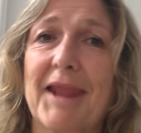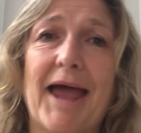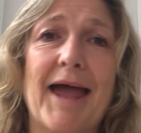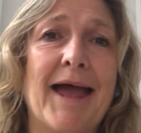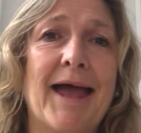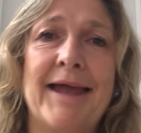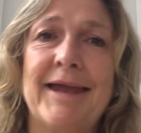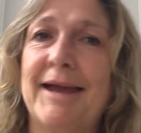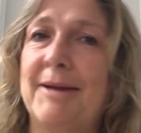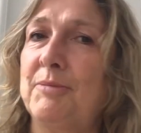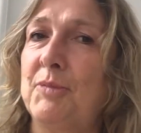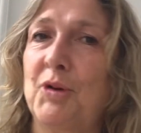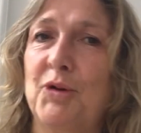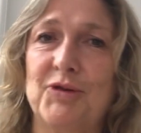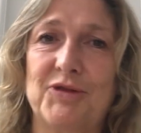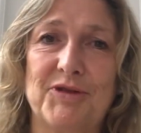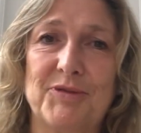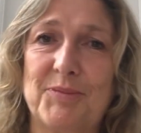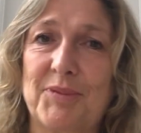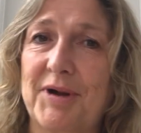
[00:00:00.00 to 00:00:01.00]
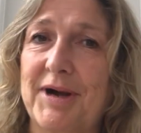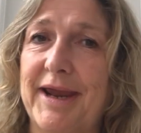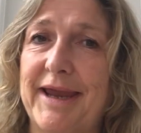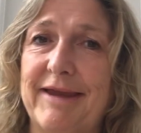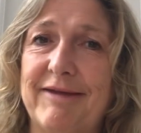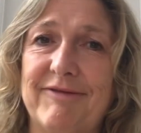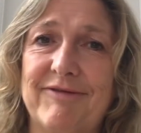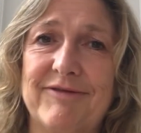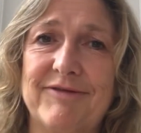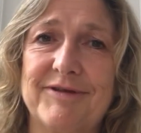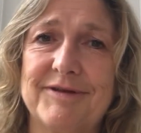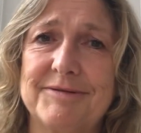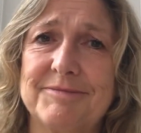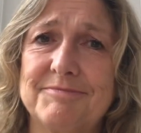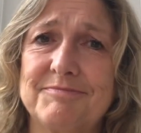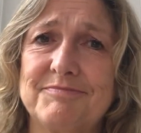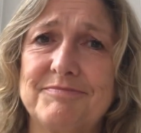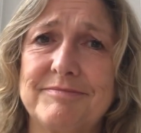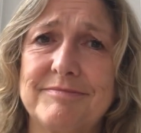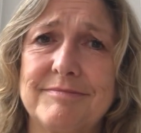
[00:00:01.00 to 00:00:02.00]
I am not brave.
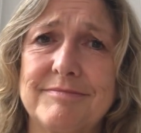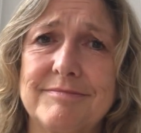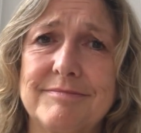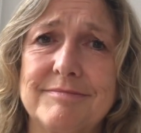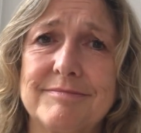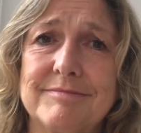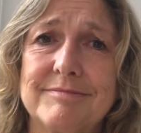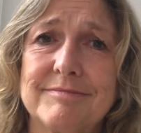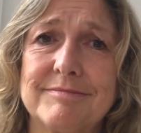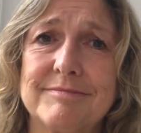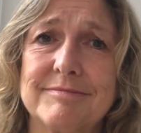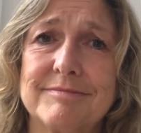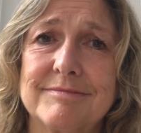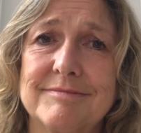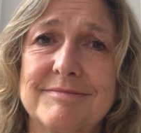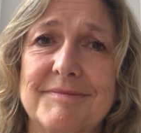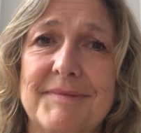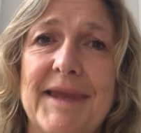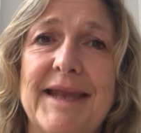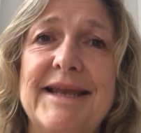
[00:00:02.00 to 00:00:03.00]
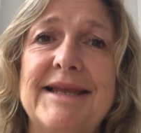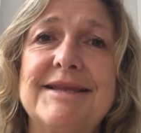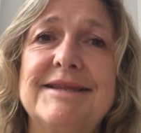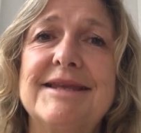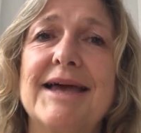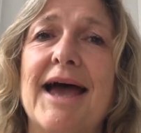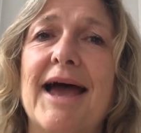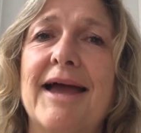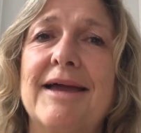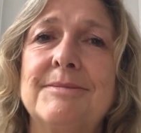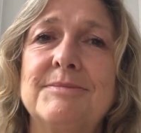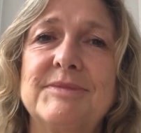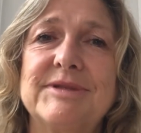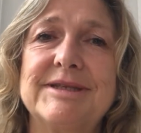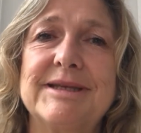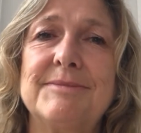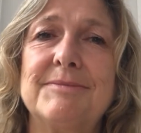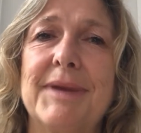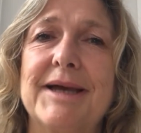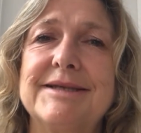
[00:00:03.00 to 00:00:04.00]
Many
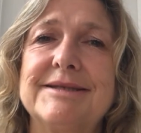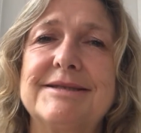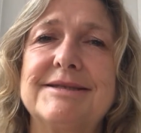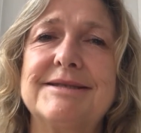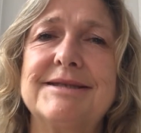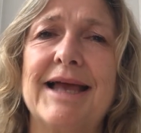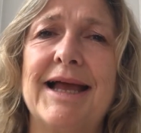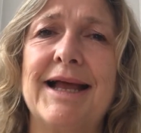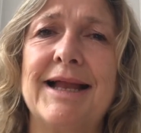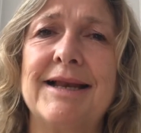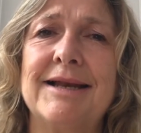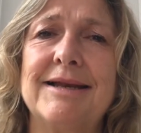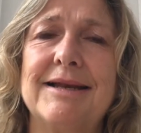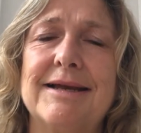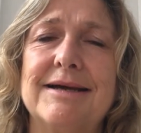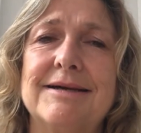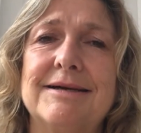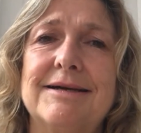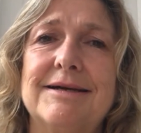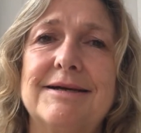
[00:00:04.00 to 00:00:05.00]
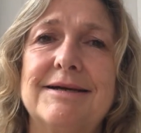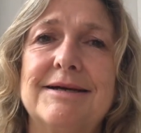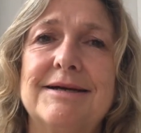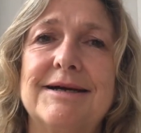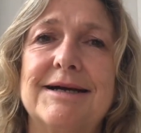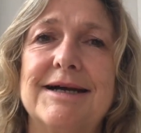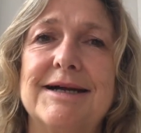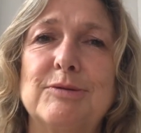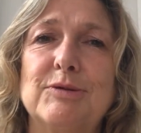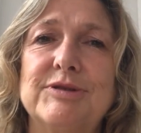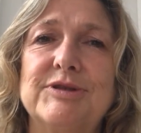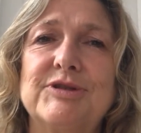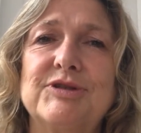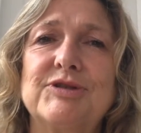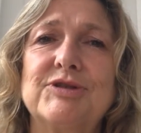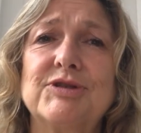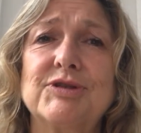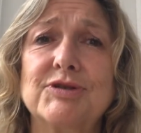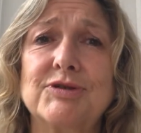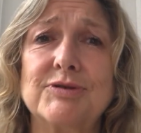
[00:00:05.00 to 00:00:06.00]
times in my cell, I would
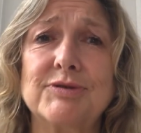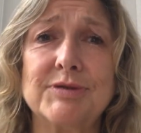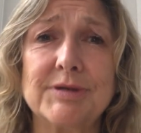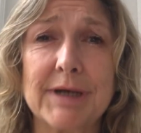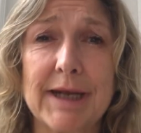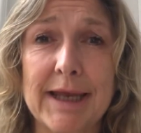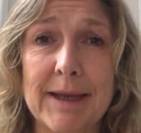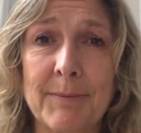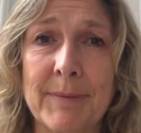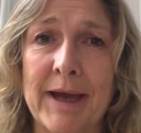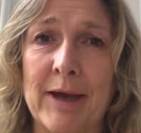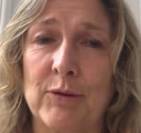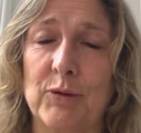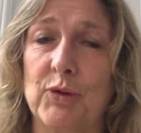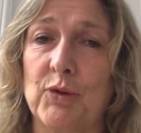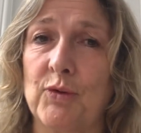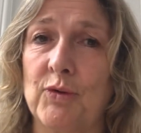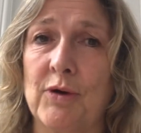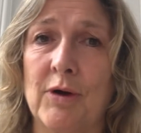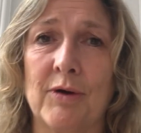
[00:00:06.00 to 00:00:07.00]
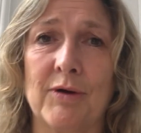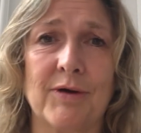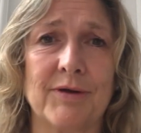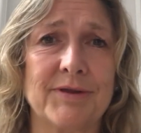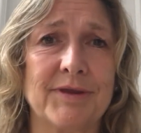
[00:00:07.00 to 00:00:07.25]
scream out to God